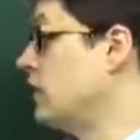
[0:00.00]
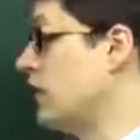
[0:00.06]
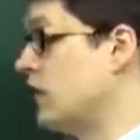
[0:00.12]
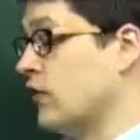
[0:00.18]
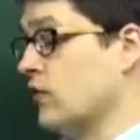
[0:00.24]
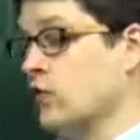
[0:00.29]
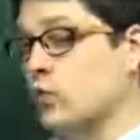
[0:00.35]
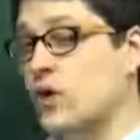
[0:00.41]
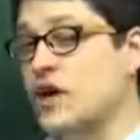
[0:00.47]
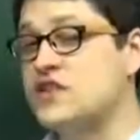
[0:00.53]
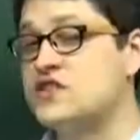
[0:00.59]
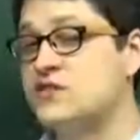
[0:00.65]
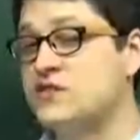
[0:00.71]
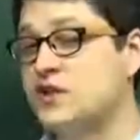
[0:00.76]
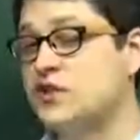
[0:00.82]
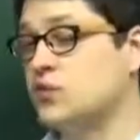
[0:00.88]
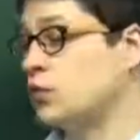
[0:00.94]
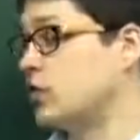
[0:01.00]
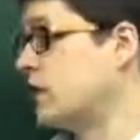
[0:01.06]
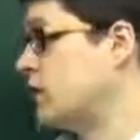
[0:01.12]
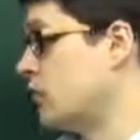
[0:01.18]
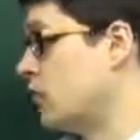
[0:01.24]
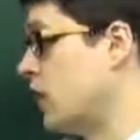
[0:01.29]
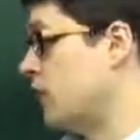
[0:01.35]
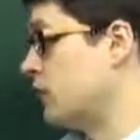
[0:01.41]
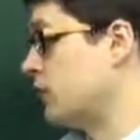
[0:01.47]
The rest of it is
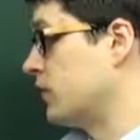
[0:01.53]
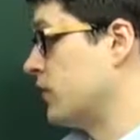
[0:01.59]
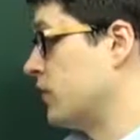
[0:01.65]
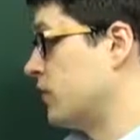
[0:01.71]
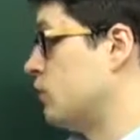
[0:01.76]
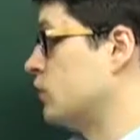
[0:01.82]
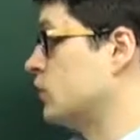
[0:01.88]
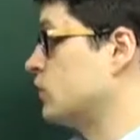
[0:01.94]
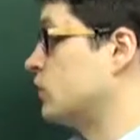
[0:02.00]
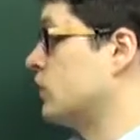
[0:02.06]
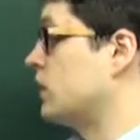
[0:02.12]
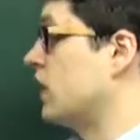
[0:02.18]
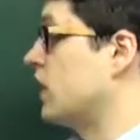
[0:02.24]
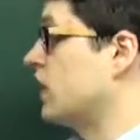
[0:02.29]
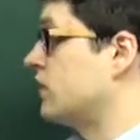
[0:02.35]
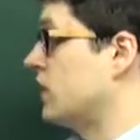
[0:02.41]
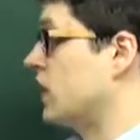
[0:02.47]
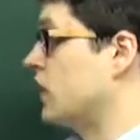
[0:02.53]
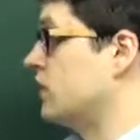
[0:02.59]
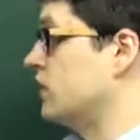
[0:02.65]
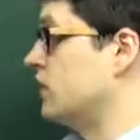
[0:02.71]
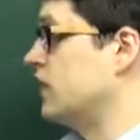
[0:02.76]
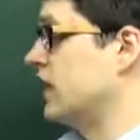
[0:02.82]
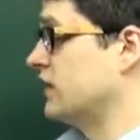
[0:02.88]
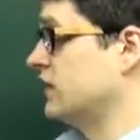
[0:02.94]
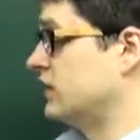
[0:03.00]
reading properly, which we'll talk about in
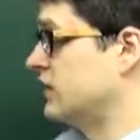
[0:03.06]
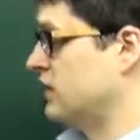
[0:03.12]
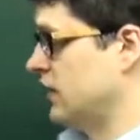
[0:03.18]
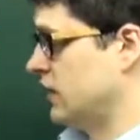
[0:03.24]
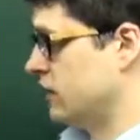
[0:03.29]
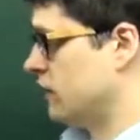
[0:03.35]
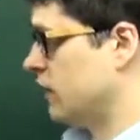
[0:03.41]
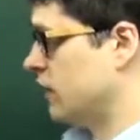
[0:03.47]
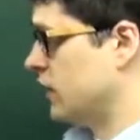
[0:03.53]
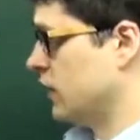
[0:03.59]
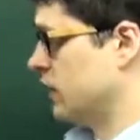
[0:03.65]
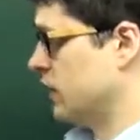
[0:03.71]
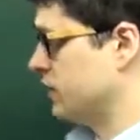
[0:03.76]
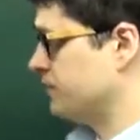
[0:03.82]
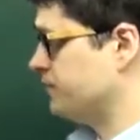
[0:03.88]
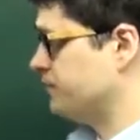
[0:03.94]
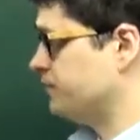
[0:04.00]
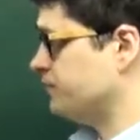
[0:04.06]
the next set of videos.